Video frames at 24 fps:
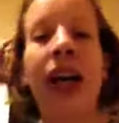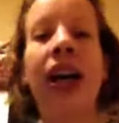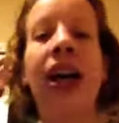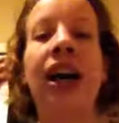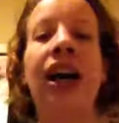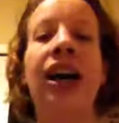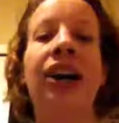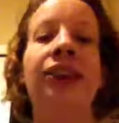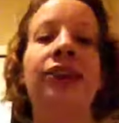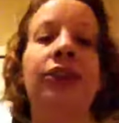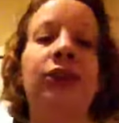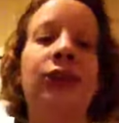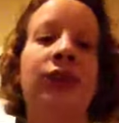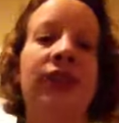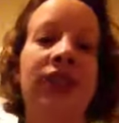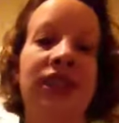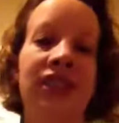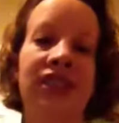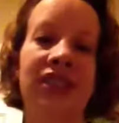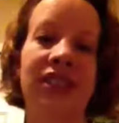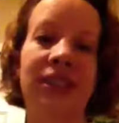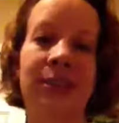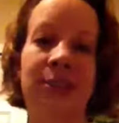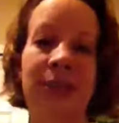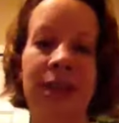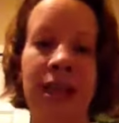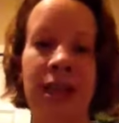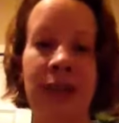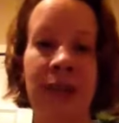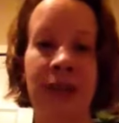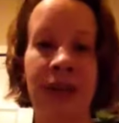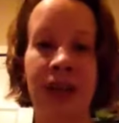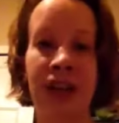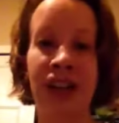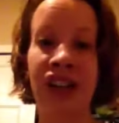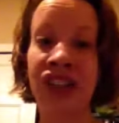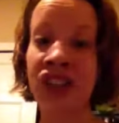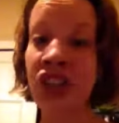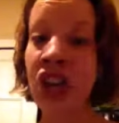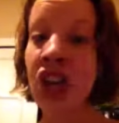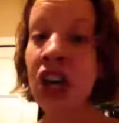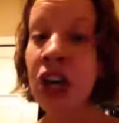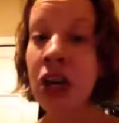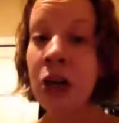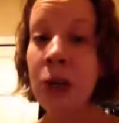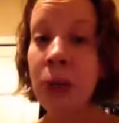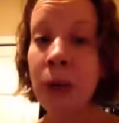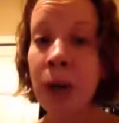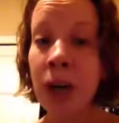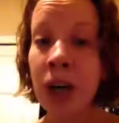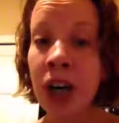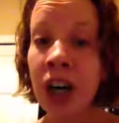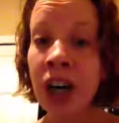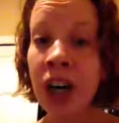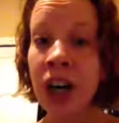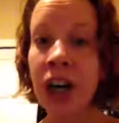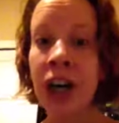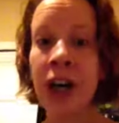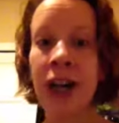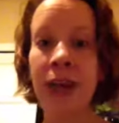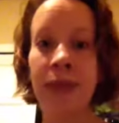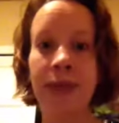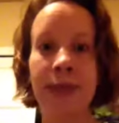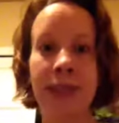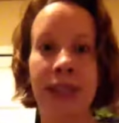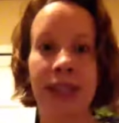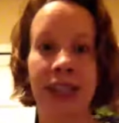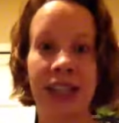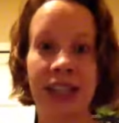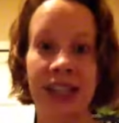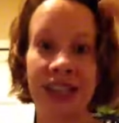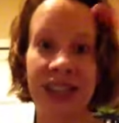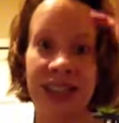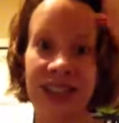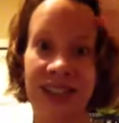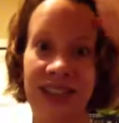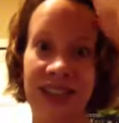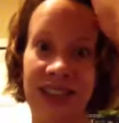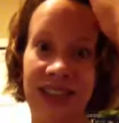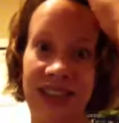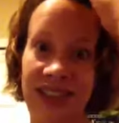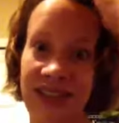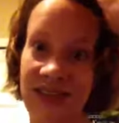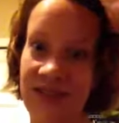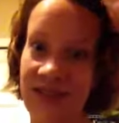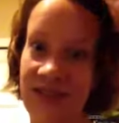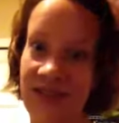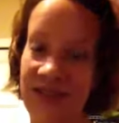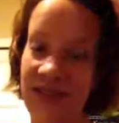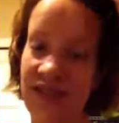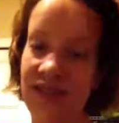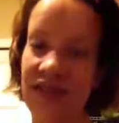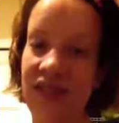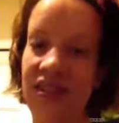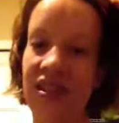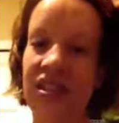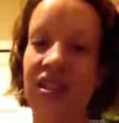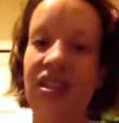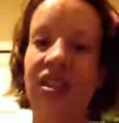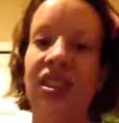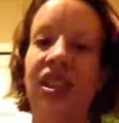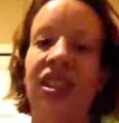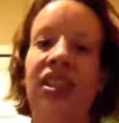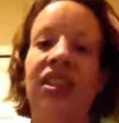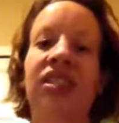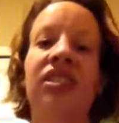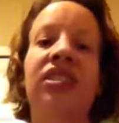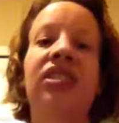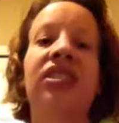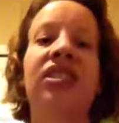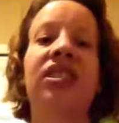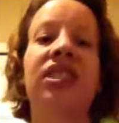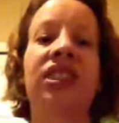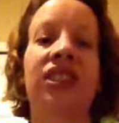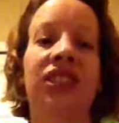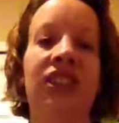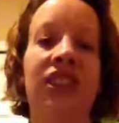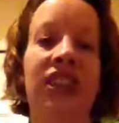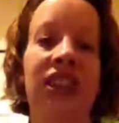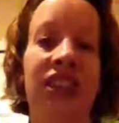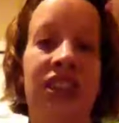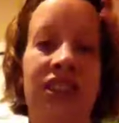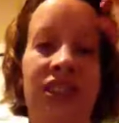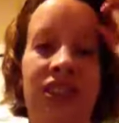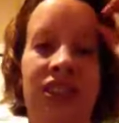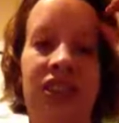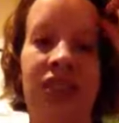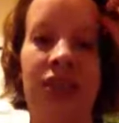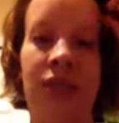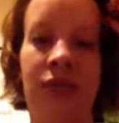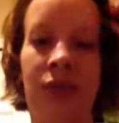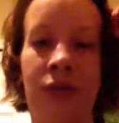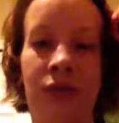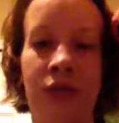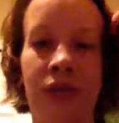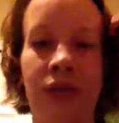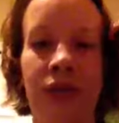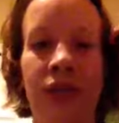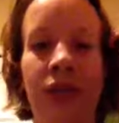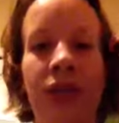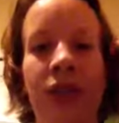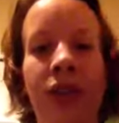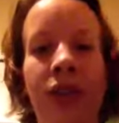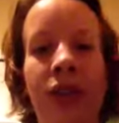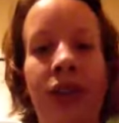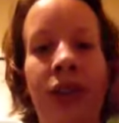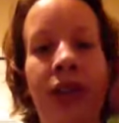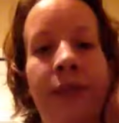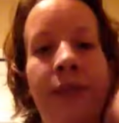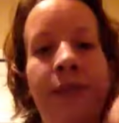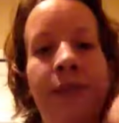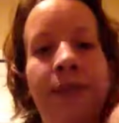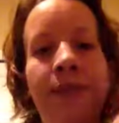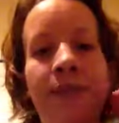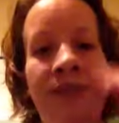I have to wait till sometime in October because I literally just ordered them.